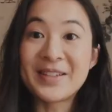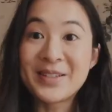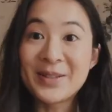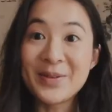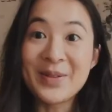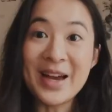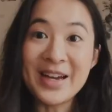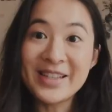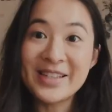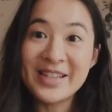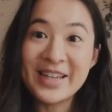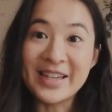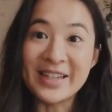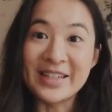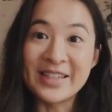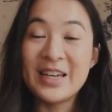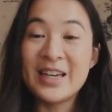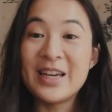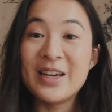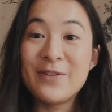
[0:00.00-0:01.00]
So that's
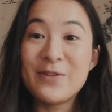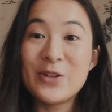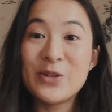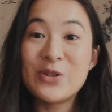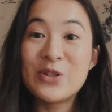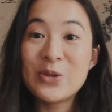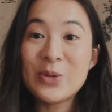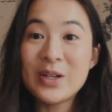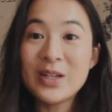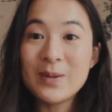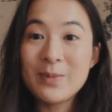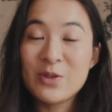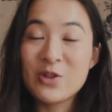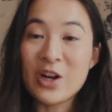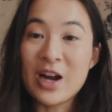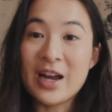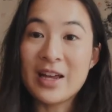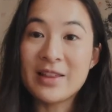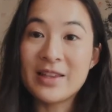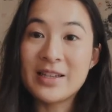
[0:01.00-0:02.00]
it. If you do end up
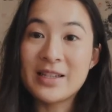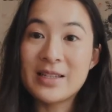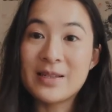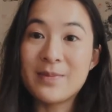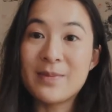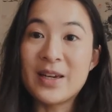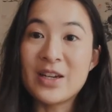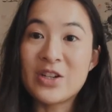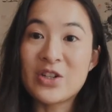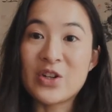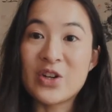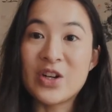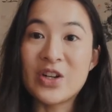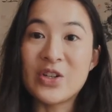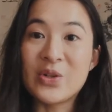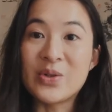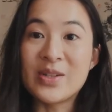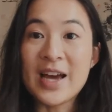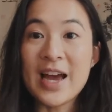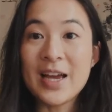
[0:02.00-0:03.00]
trying this, make sure
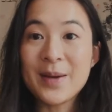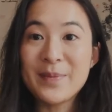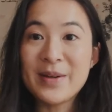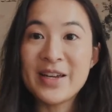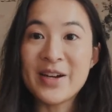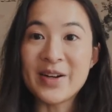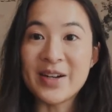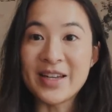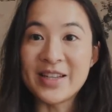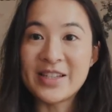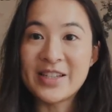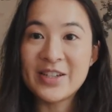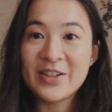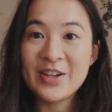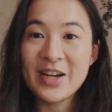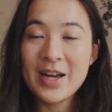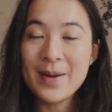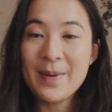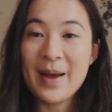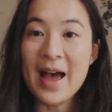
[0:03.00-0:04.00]
you tag me on
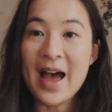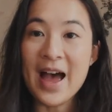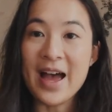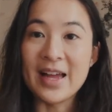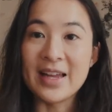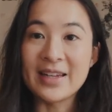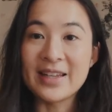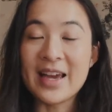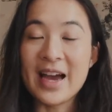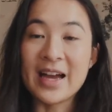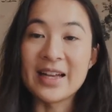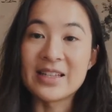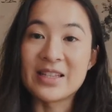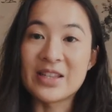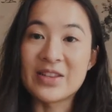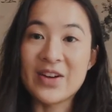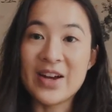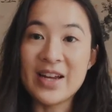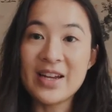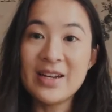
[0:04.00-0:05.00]
Instagram at
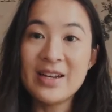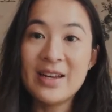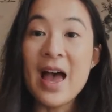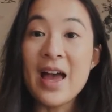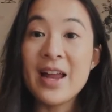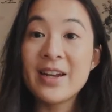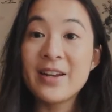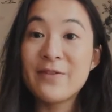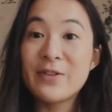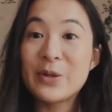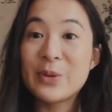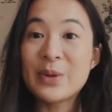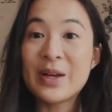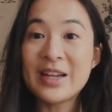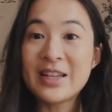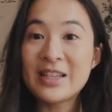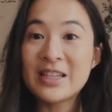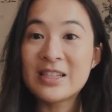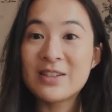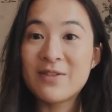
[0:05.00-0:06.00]
catsthread. And if you
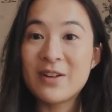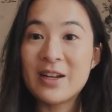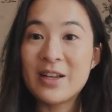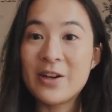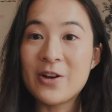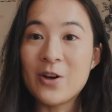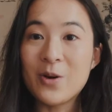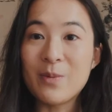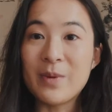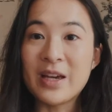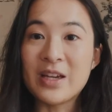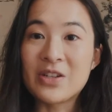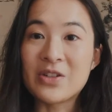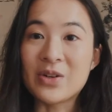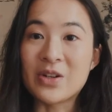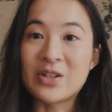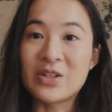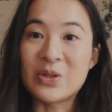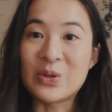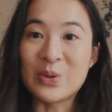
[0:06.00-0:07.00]
like this video, make
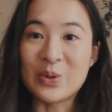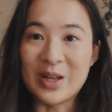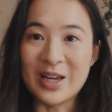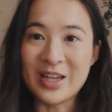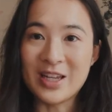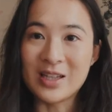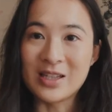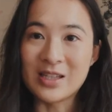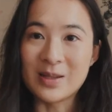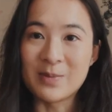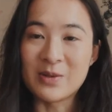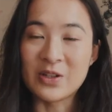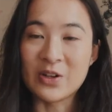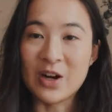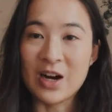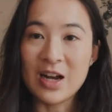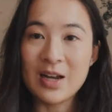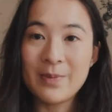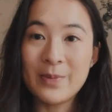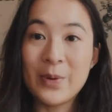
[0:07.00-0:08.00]
sure to like and
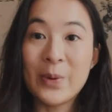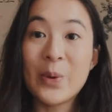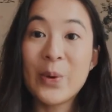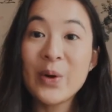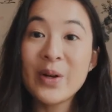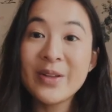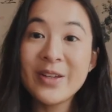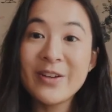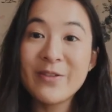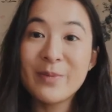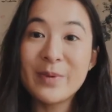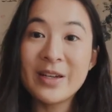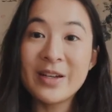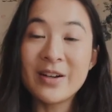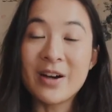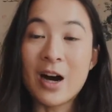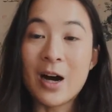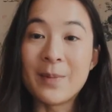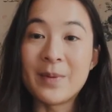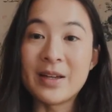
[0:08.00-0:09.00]
subscribe or leave me
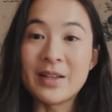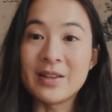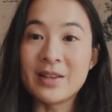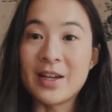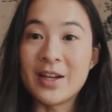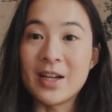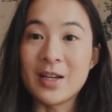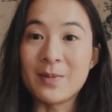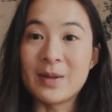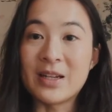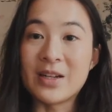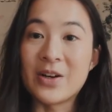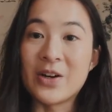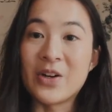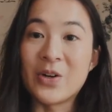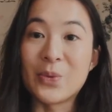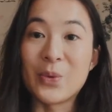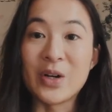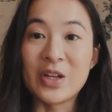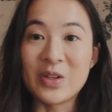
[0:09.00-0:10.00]
a comment letting me
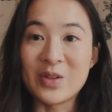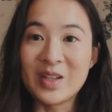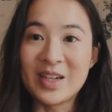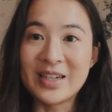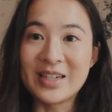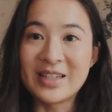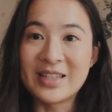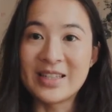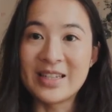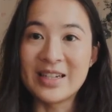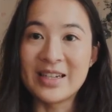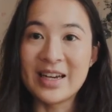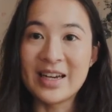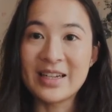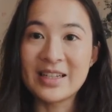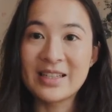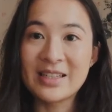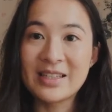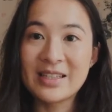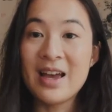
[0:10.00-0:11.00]
know what you'd like to see
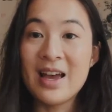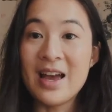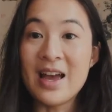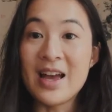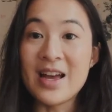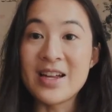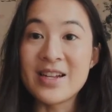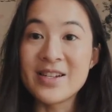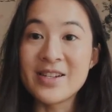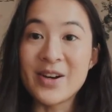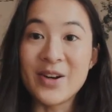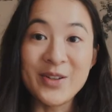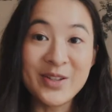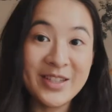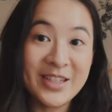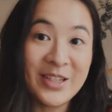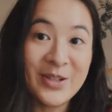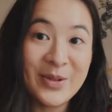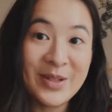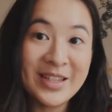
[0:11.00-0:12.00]
next. And I'll
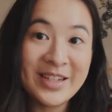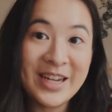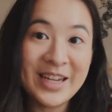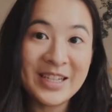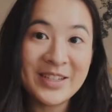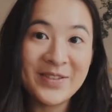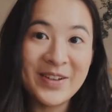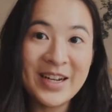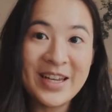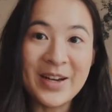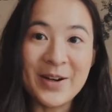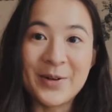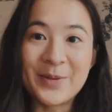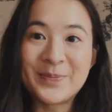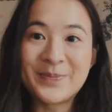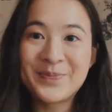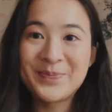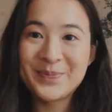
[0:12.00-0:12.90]
see you in the next video.